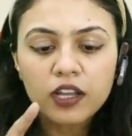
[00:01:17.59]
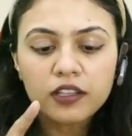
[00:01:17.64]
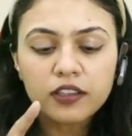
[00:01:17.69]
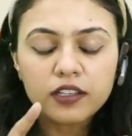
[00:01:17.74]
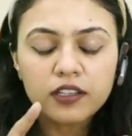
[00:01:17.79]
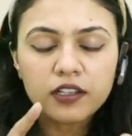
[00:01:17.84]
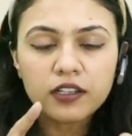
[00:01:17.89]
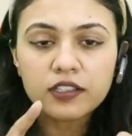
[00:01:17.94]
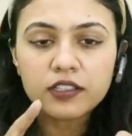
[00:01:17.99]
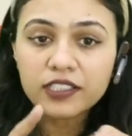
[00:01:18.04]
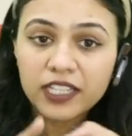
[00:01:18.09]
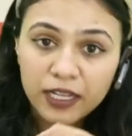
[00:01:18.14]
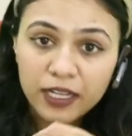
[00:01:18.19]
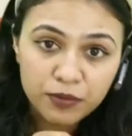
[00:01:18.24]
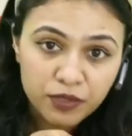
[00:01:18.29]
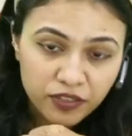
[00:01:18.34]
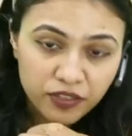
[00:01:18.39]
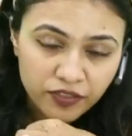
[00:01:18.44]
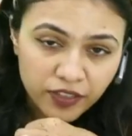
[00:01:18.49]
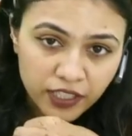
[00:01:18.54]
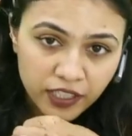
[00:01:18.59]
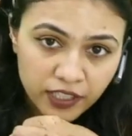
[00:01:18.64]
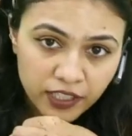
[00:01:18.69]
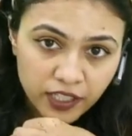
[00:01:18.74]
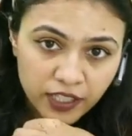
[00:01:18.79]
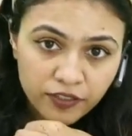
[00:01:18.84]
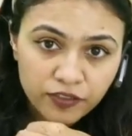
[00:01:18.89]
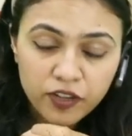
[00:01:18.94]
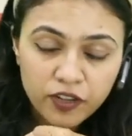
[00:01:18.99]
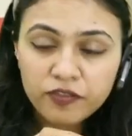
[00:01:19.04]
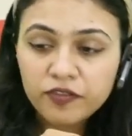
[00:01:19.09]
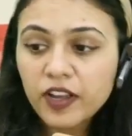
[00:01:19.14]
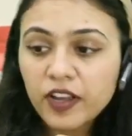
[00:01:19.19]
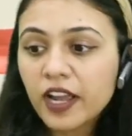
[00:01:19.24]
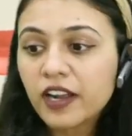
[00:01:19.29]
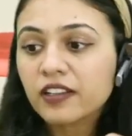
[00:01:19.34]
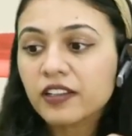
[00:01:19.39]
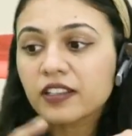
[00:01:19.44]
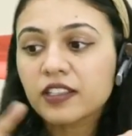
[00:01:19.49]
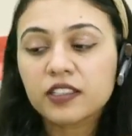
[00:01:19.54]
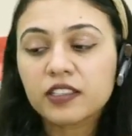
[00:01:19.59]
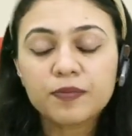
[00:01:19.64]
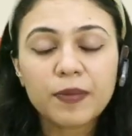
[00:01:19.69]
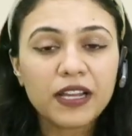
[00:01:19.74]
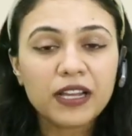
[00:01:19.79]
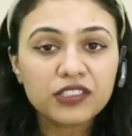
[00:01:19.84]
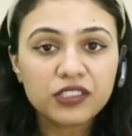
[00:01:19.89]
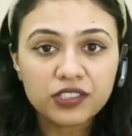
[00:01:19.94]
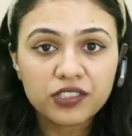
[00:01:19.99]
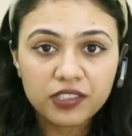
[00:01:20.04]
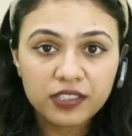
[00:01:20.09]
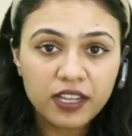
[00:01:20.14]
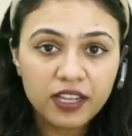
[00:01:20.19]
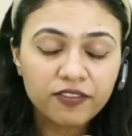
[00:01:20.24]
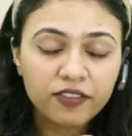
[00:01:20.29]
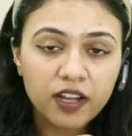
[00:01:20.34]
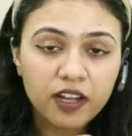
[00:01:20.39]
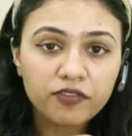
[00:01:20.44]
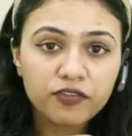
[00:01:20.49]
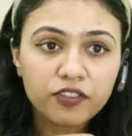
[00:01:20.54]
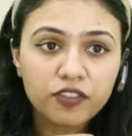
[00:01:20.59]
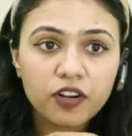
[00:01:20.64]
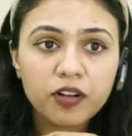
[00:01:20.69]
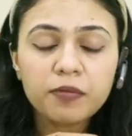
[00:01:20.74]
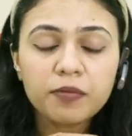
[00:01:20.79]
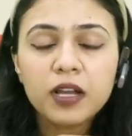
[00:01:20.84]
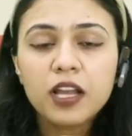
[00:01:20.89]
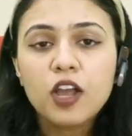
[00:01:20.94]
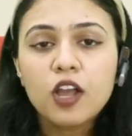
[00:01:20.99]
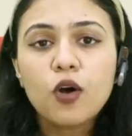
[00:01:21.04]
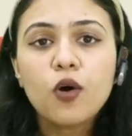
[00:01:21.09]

the Times of India, from where these passages have come from.